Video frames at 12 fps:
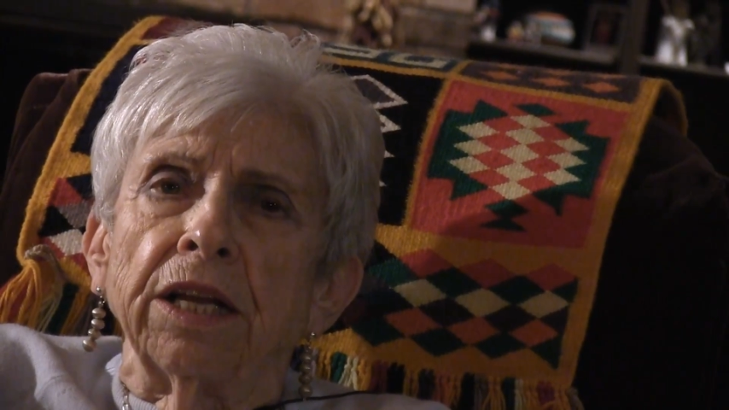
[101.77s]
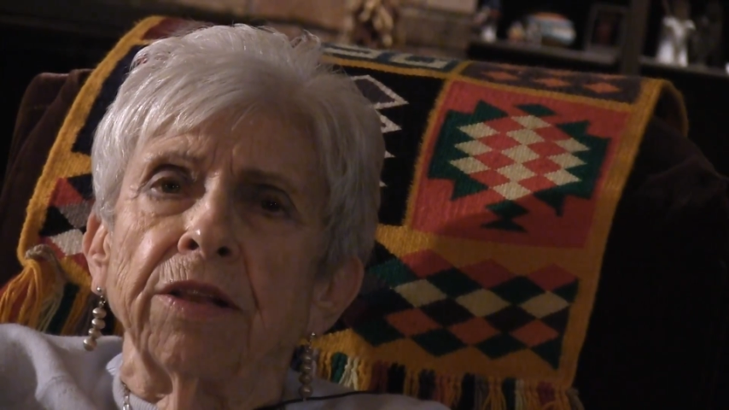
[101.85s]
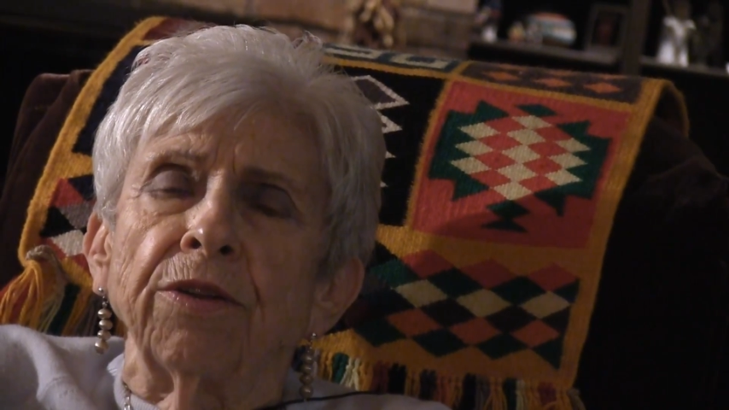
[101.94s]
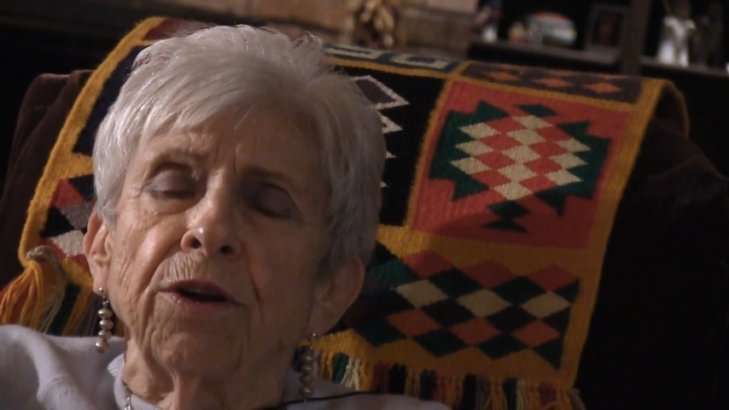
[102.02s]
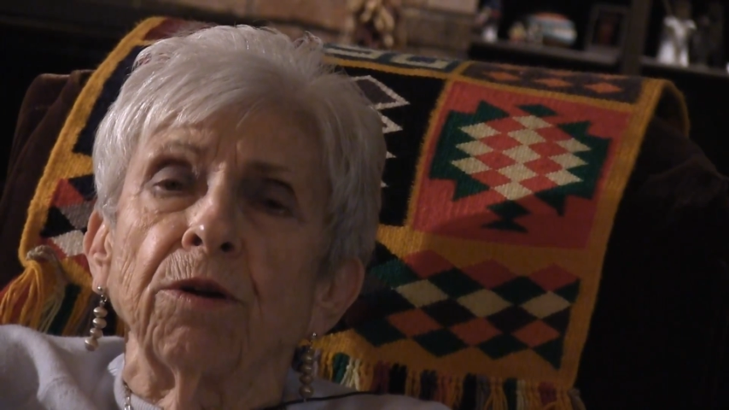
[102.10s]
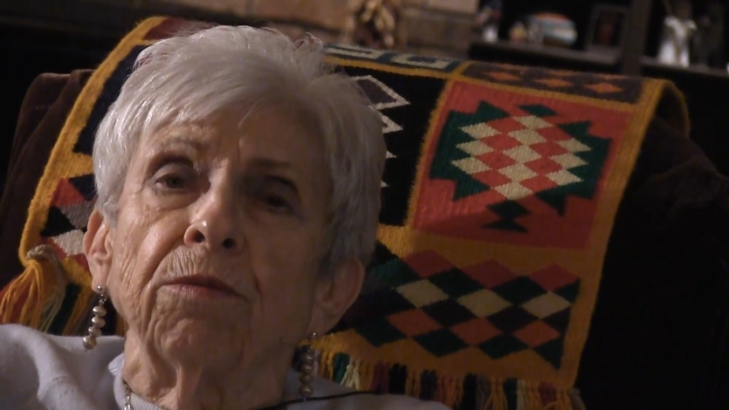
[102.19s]

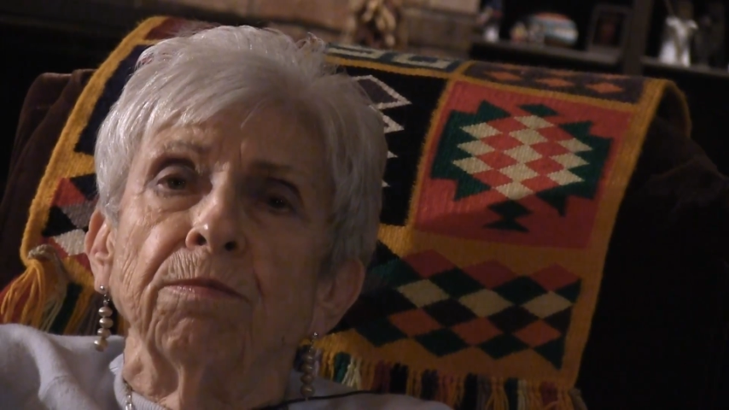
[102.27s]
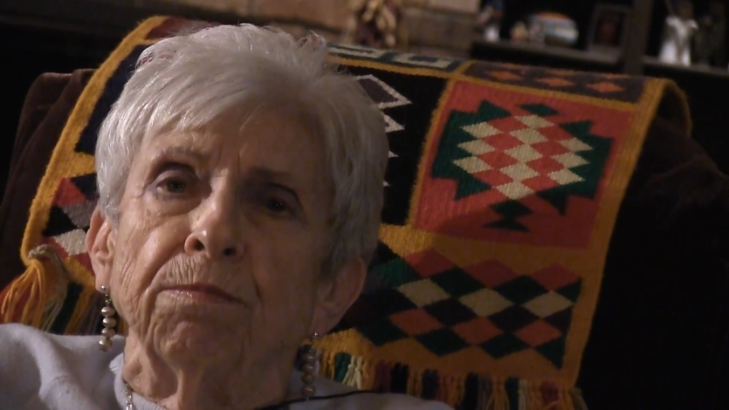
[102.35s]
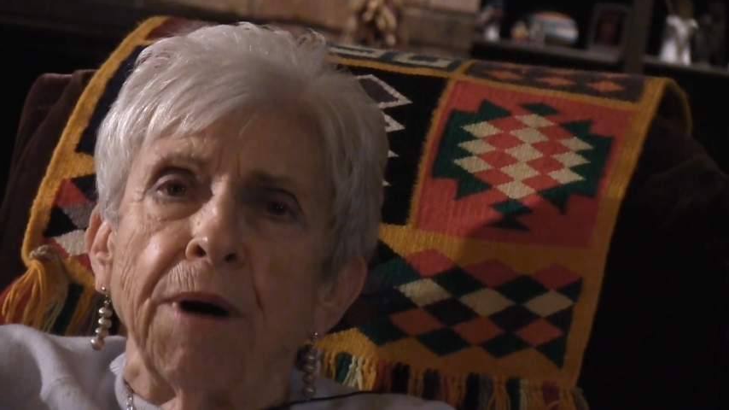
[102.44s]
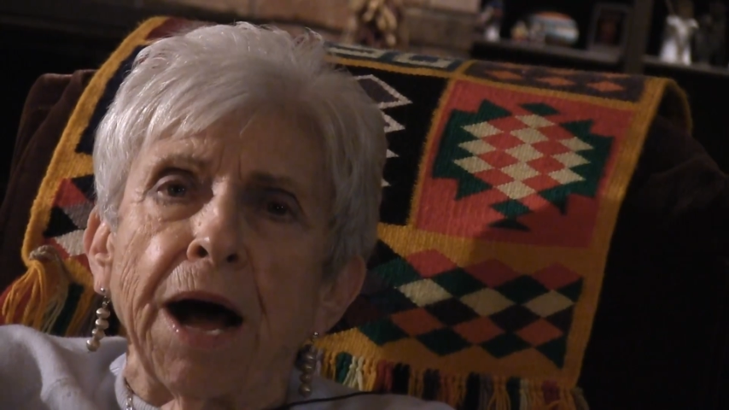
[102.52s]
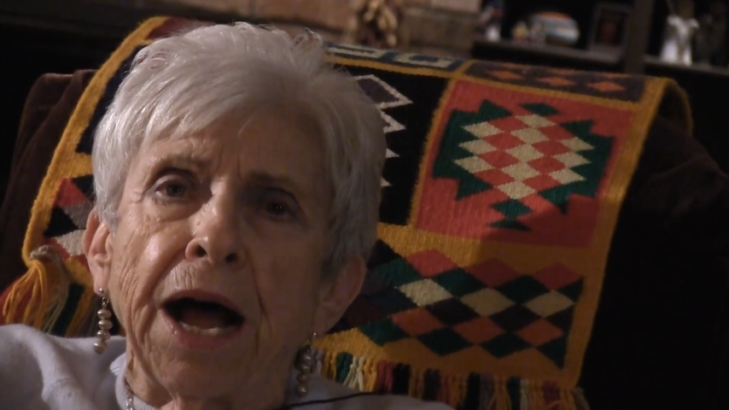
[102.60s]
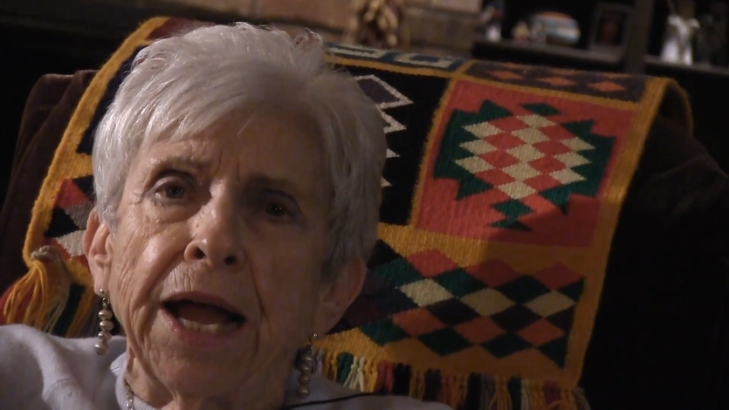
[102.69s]
their
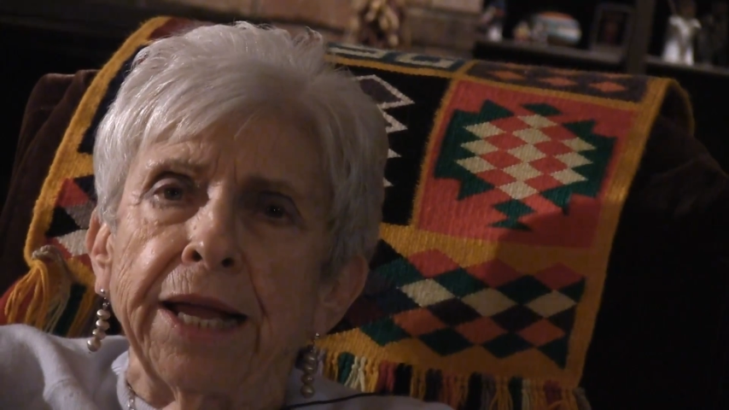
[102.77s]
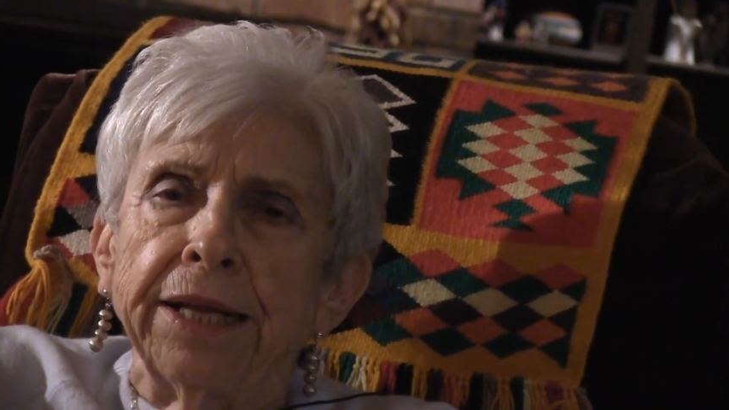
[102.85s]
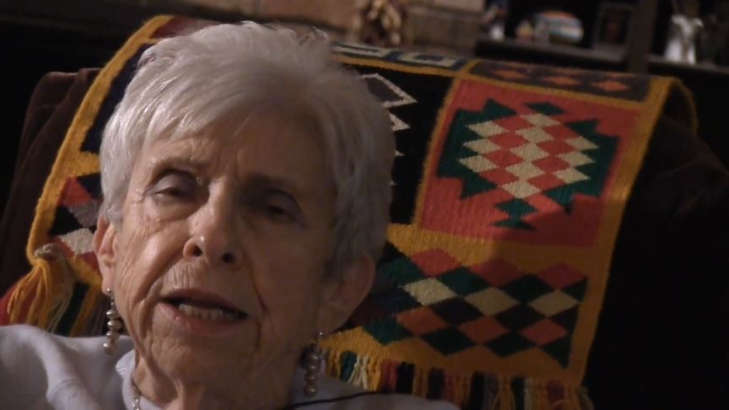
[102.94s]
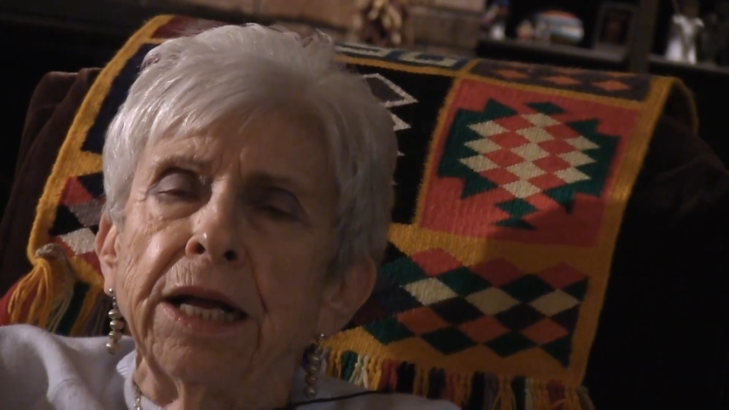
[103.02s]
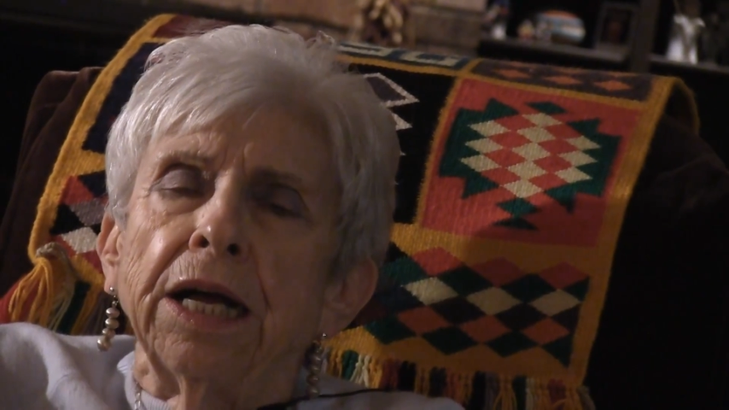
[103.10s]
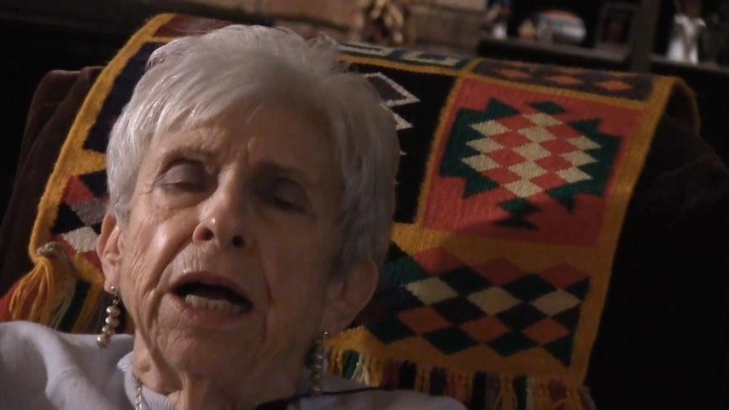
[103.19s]

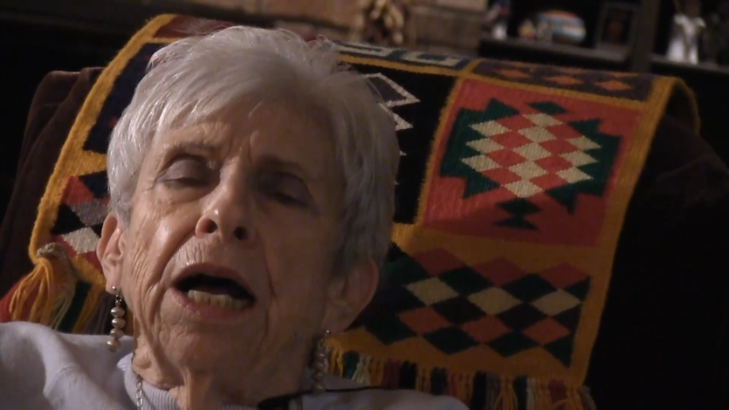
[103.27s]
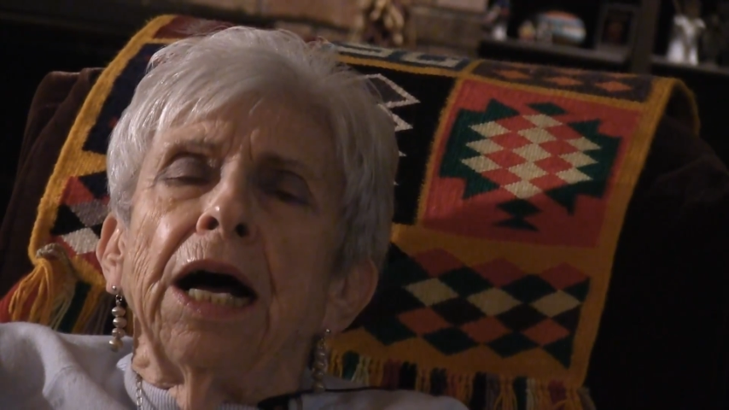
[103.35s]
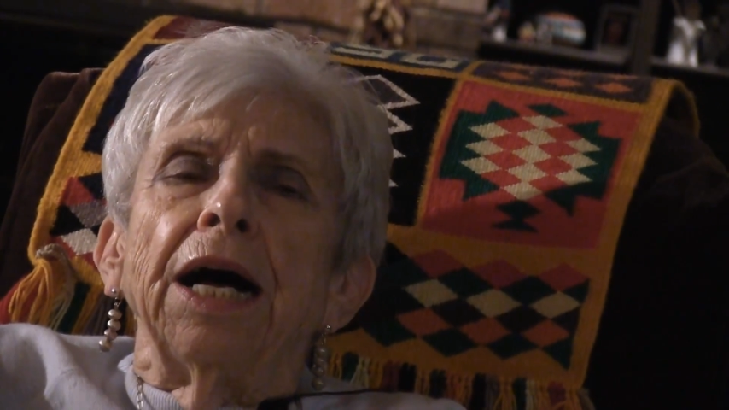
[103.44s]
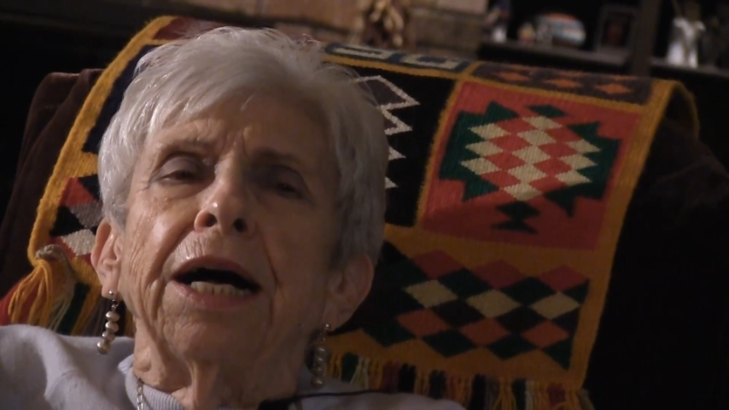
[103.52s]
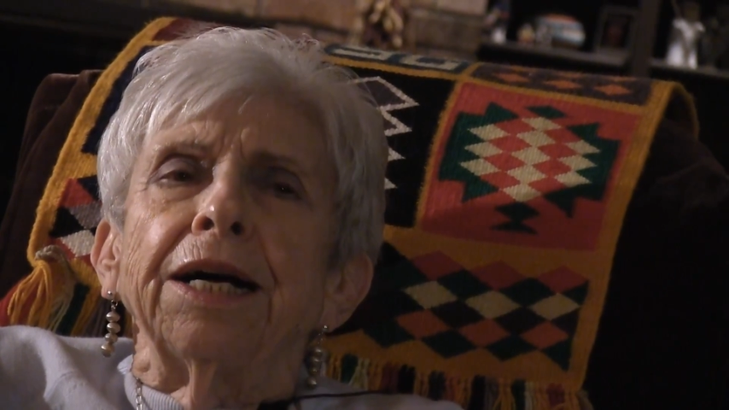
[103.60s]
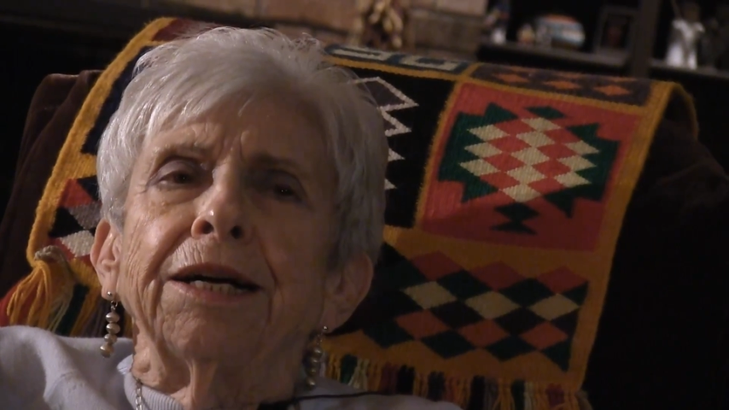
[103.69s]
buying,
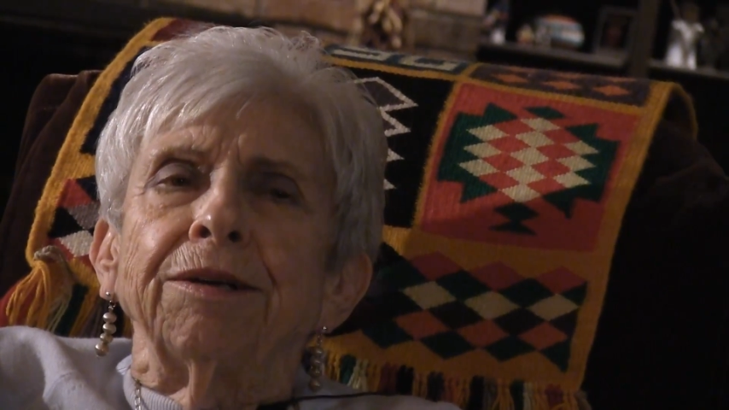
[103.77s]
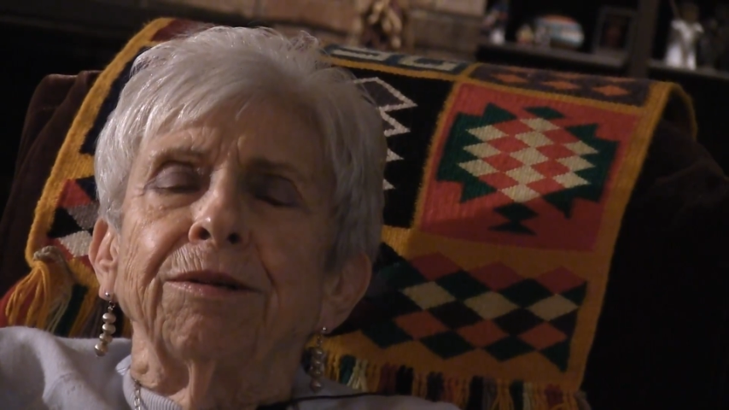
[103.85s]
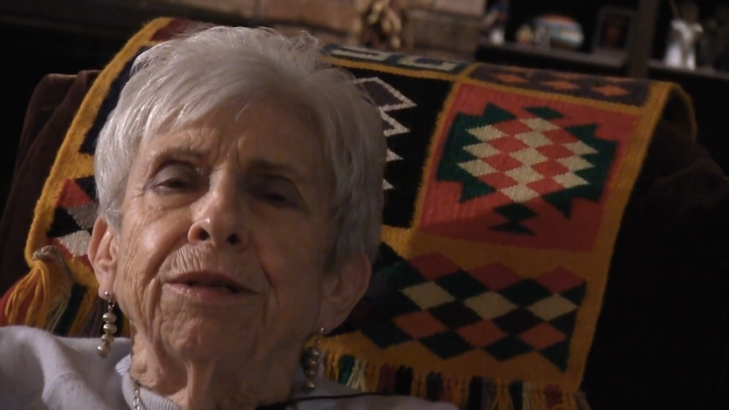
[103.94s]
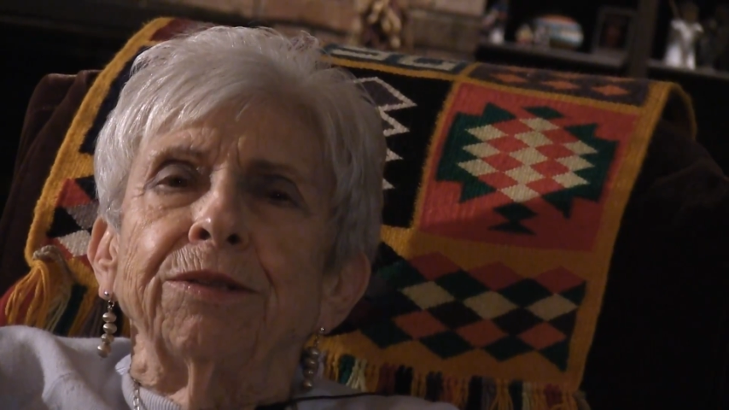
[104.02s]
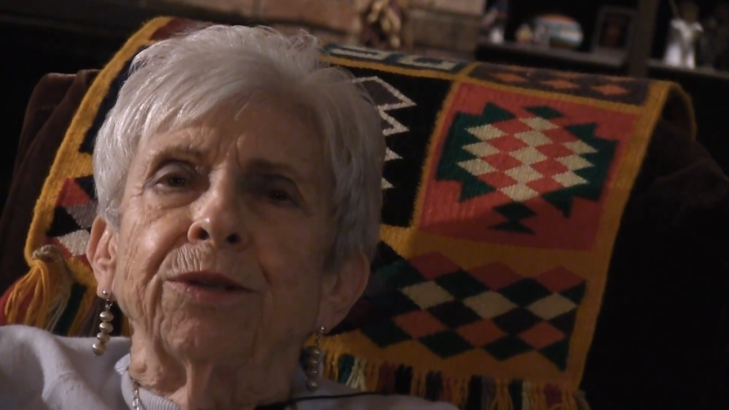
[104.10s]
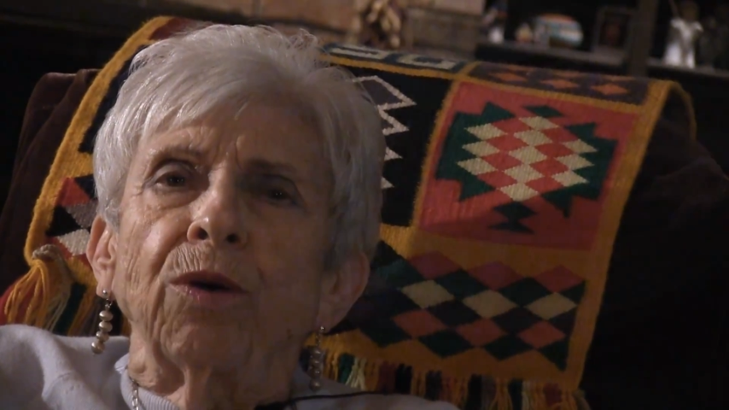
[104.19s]

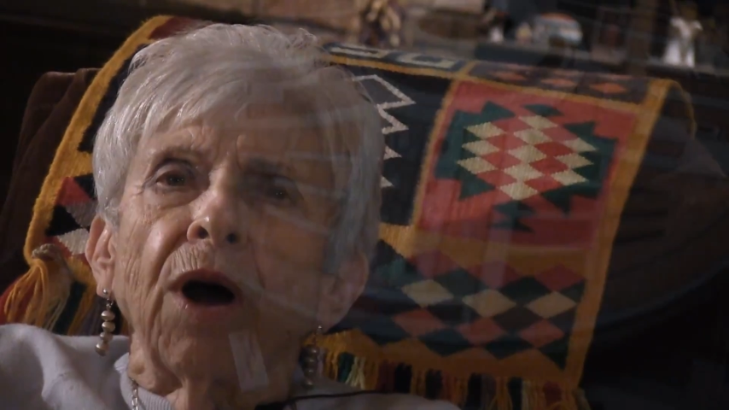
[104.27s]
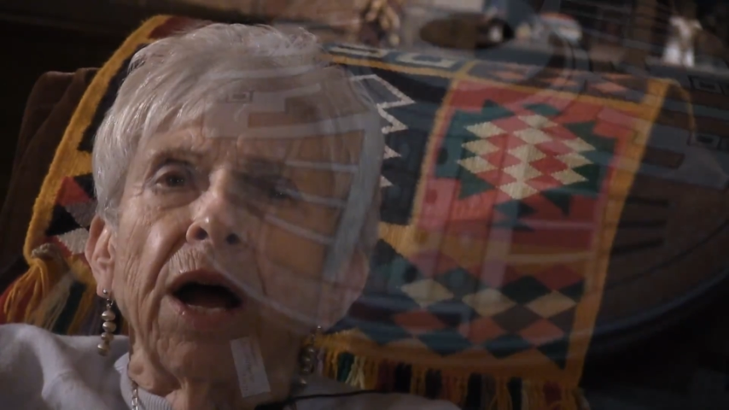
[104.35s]
so